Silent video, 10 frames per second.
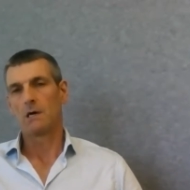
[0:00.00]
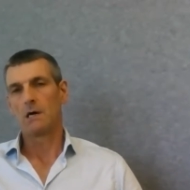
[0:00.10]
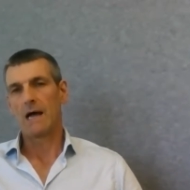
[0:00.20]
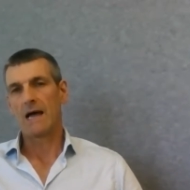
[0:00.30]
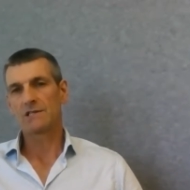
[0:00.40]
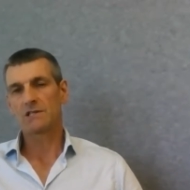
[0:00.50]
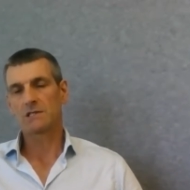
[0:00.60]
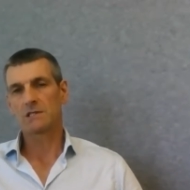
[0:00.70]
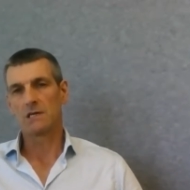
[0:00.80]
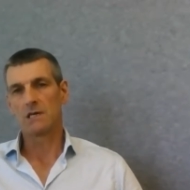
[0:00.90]
At
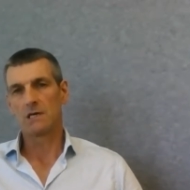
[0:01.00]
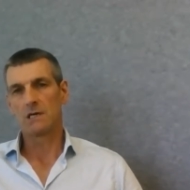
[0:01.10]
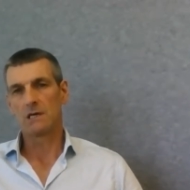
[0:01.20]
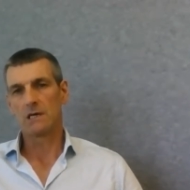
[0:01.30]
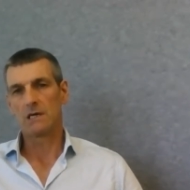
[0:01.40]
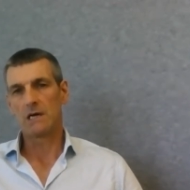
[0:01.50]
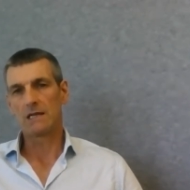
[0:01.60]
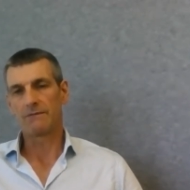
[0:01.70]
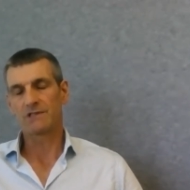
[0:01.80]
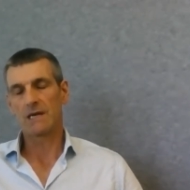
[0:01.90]

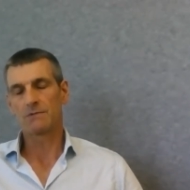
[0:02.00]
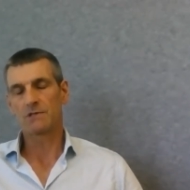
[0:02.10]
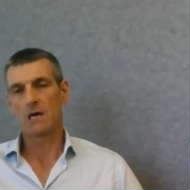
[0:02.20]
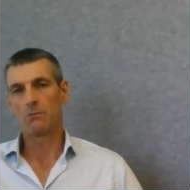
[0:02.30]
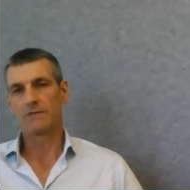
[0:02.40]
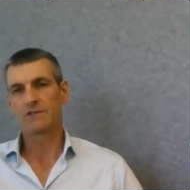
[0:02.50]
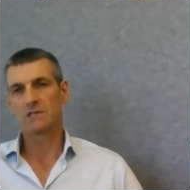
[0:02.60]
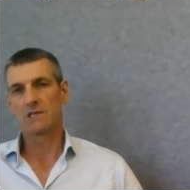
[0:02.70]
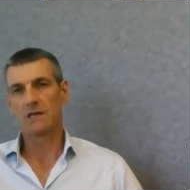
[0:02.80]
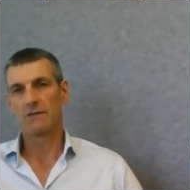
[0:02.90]
the same time, we've
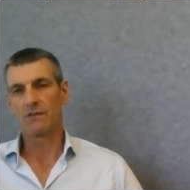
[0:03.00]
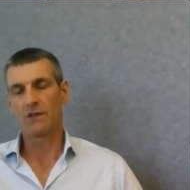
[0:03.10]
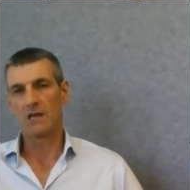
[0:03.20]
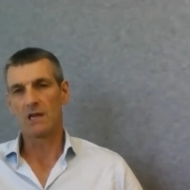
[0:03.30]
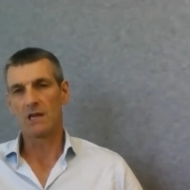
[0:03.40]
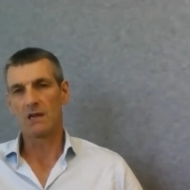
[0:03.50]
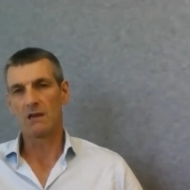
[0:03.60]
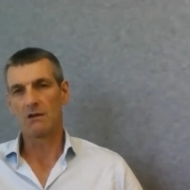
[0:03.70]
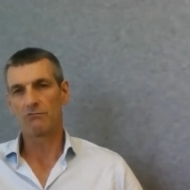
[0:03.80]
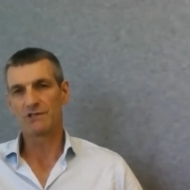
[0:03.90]
seen the
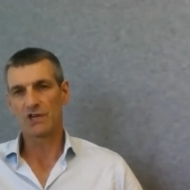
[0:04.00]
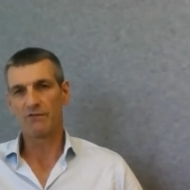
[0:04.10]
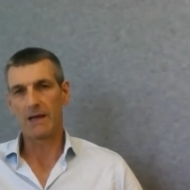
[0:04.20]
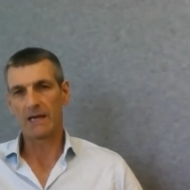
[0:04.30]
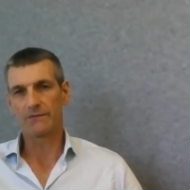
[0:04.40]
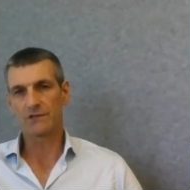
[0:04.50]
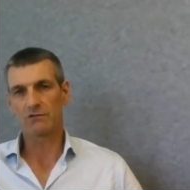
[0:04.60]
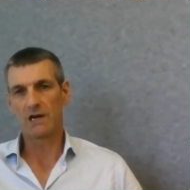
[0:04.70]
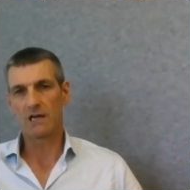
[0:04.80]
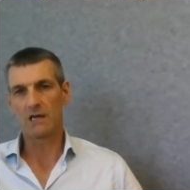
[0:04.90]
Reserve Bank of
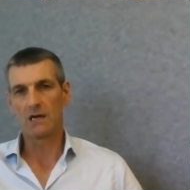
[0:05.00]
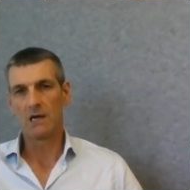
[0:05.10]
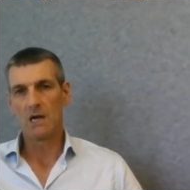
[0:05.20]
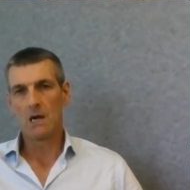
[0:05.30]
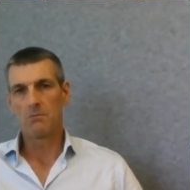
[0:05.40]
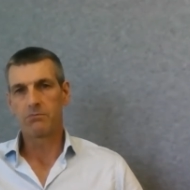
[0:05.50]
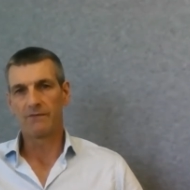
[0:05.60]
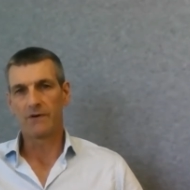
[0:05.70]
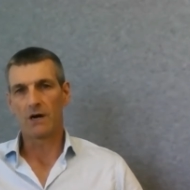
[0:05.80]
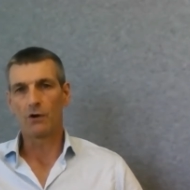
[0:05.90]
Australia
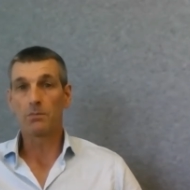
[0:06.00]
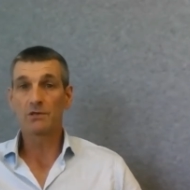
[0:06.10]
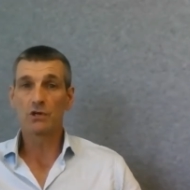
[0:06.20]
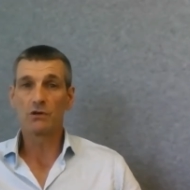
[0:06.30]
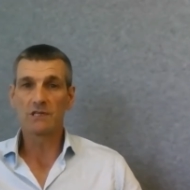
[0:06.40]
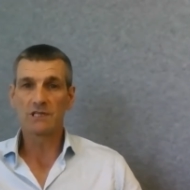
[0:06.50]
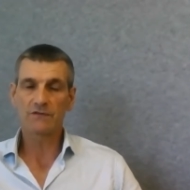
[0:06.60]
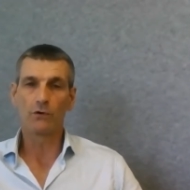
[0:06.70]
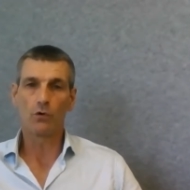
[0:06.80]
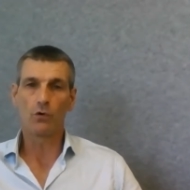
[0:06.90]
provide opportunities
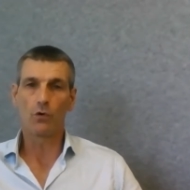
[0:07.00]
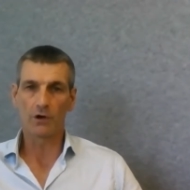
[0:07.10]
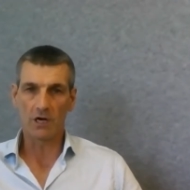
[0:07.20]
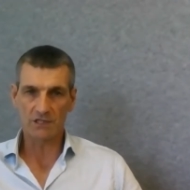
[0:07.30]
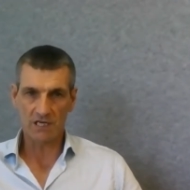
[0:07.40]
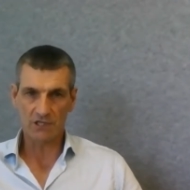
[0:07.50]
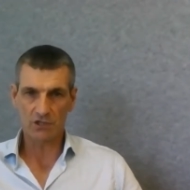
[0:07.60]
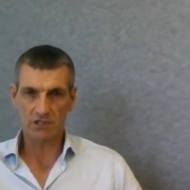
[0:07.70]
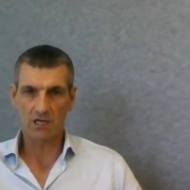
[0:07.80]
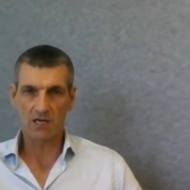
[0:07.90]
for
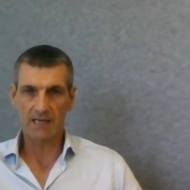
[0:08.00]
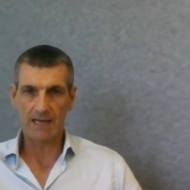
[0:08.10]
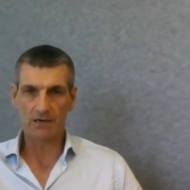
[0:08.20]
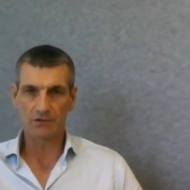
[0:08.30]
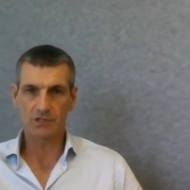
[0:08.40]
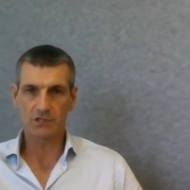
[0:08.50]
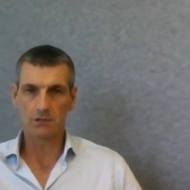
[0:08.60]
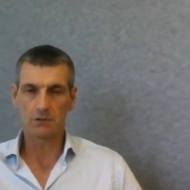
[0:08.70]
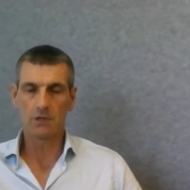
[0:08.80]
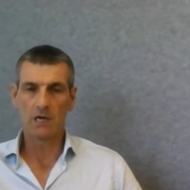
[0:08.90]
organisations like ours
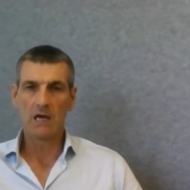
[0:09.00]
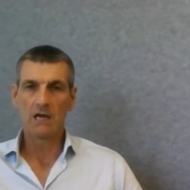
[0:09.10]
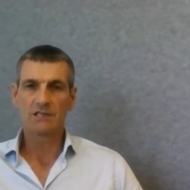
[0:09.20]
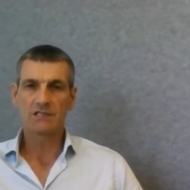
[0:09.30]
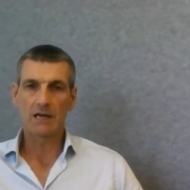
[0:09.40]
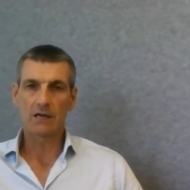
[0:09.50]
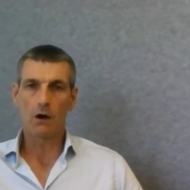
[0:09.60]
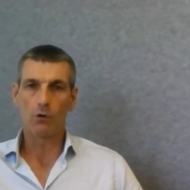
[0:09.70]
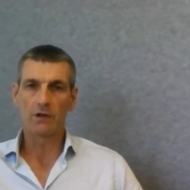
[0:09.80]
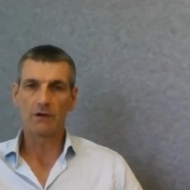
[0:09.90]
to take
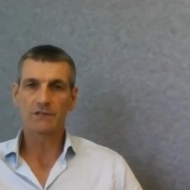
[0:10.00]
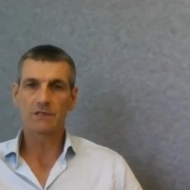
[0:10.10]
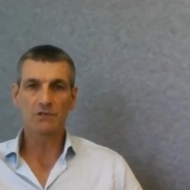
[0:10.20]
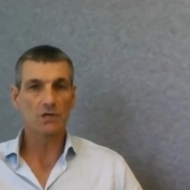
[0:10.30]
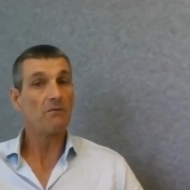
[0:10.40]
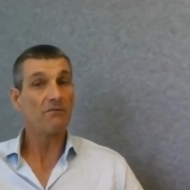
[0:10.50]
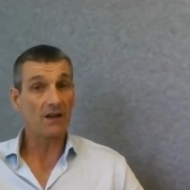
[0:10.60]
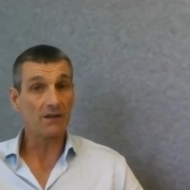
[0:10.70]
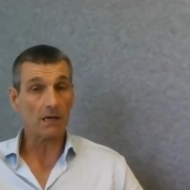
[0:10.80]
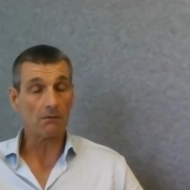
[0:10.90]
hold of some term
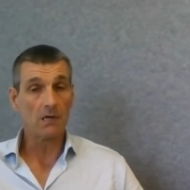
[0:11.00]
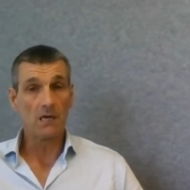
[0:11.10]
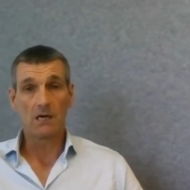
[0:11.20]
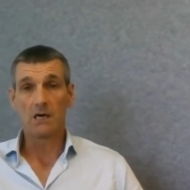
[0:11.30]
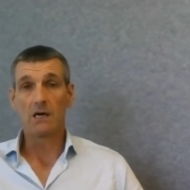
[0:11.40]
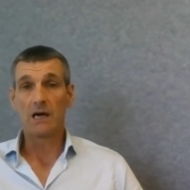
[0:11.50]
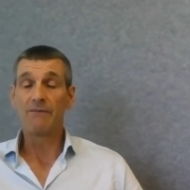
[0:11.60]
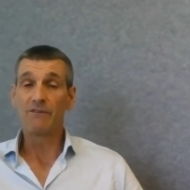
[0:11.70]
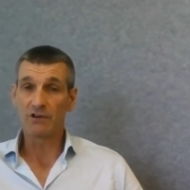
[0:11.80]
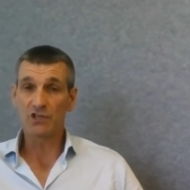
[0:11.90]
funding
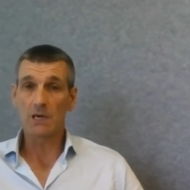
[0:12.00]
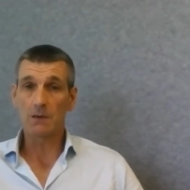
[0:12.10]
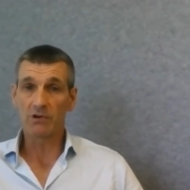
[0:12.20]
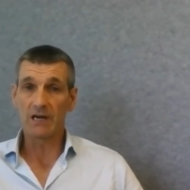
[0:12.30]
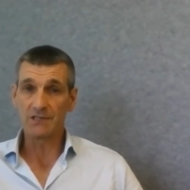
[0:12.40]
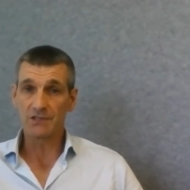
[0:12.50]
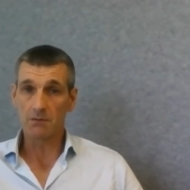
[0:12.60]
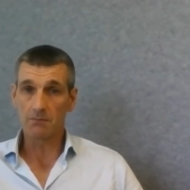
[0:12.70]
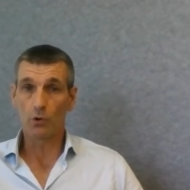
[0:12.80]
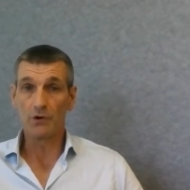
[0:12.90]
at very cheap rates
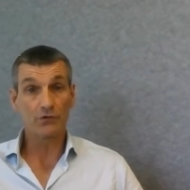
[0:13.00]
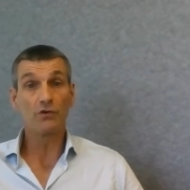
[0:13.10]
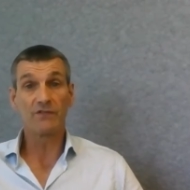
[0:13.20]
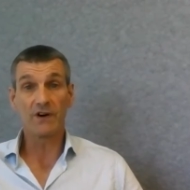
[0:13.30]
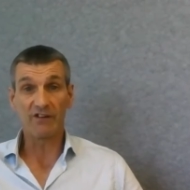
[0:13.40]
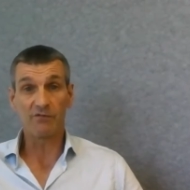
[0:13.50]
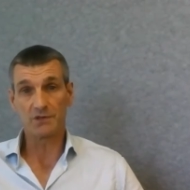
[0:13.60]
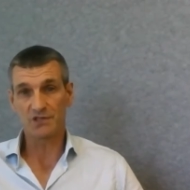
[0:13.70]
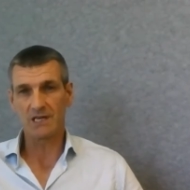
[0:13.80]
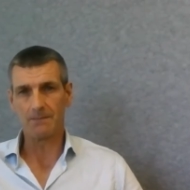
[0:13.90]
at
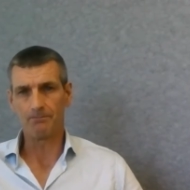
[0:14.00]
0.25%.